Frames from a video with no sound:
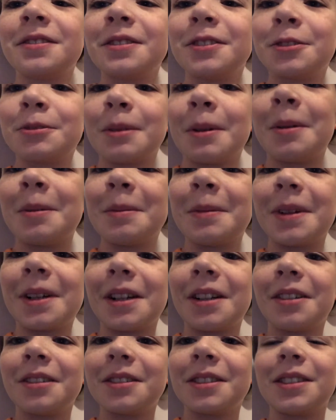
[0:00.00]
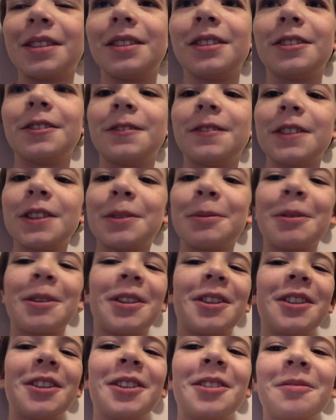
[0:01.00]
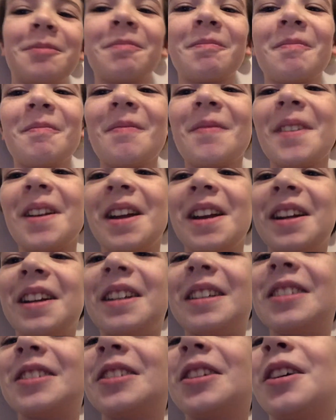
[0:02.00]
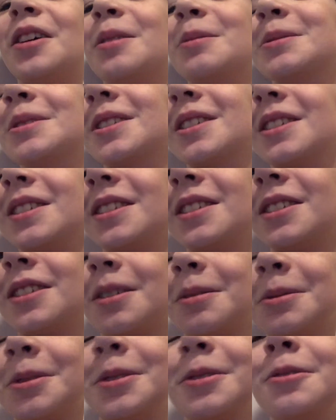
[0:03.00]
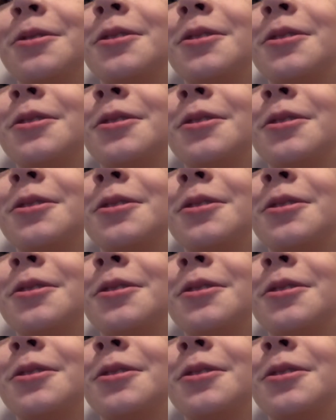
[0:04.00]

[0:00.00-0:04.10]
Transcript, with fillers: swimming by on this little fish body. And Tom's Tom